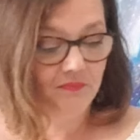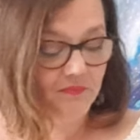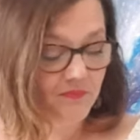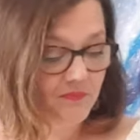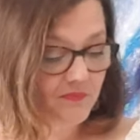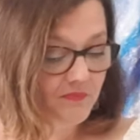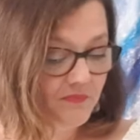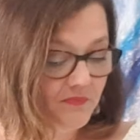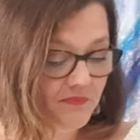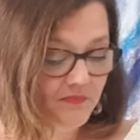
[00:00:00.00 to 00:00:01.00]

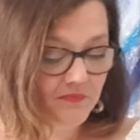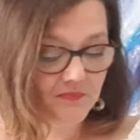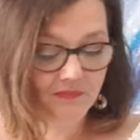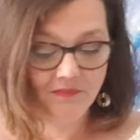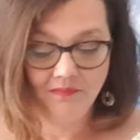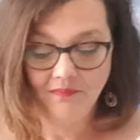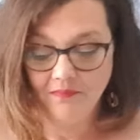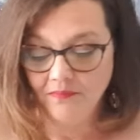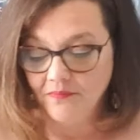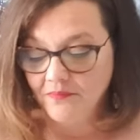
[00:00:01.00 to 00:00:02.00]

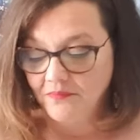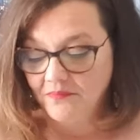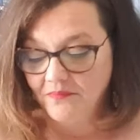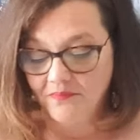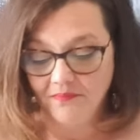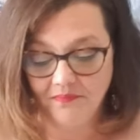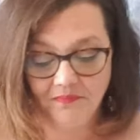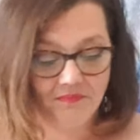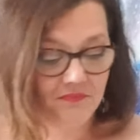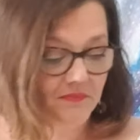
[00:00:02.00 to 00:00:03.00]

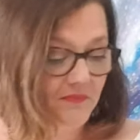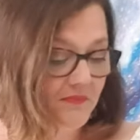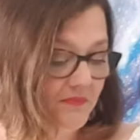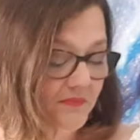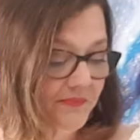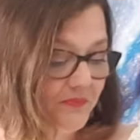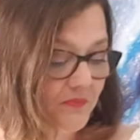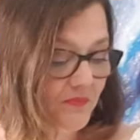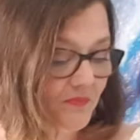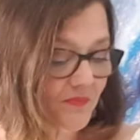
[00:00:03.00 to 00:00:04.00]
(no one is talking)